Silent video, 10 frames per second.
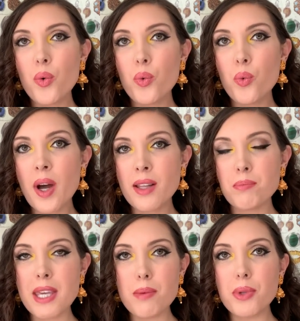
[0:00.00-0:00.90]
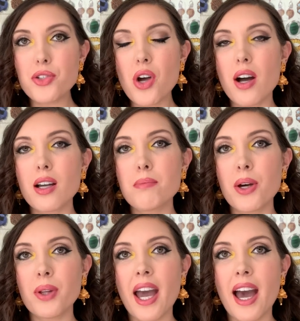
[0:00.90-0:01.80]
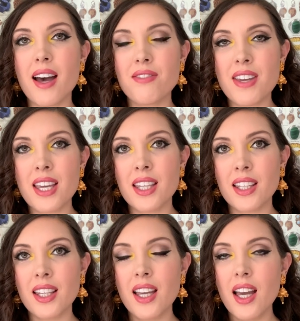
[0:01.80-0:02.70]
When people talk about having